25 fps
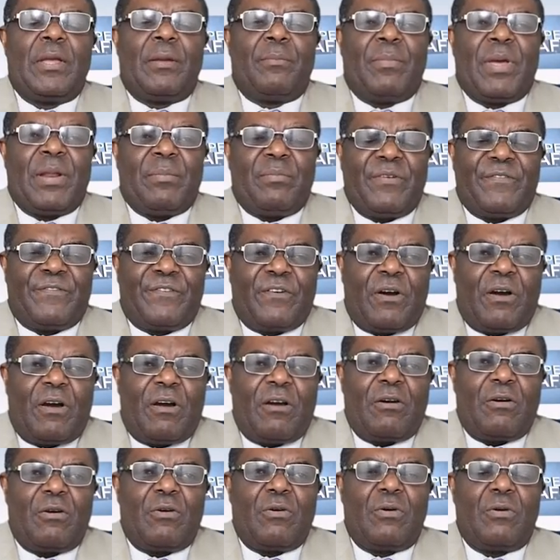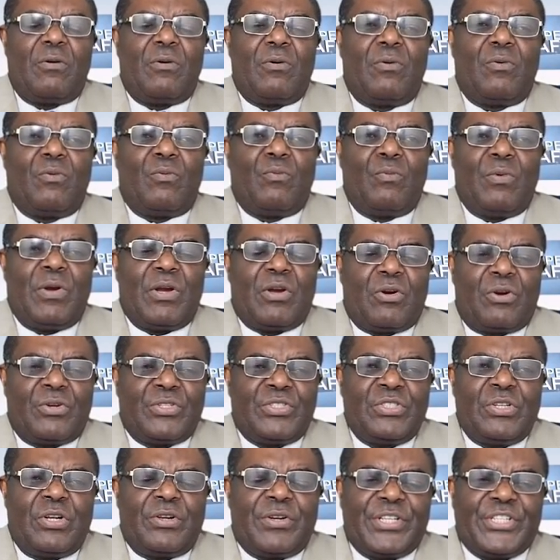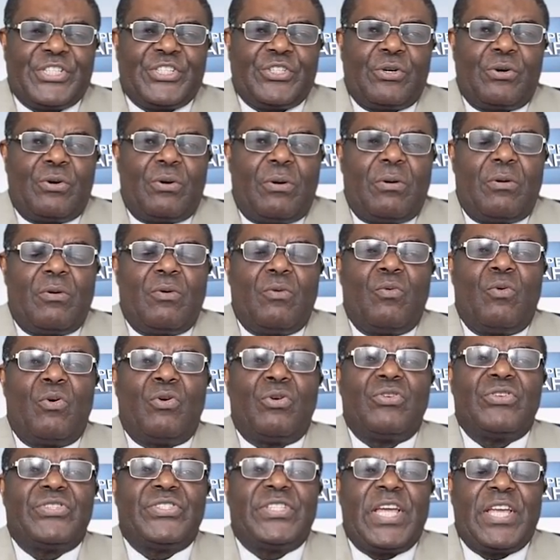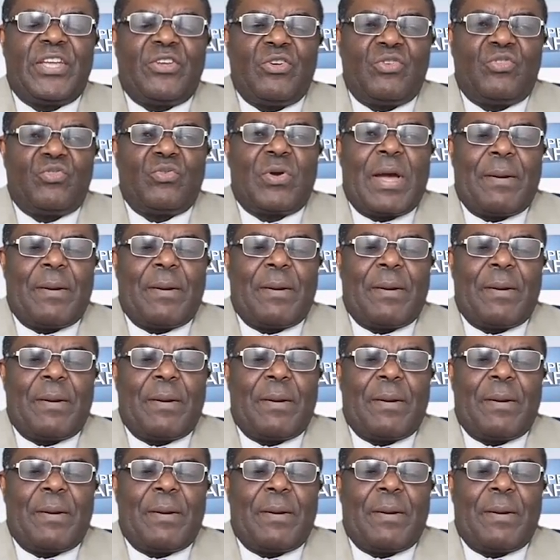But before we continue the show, we want to take you to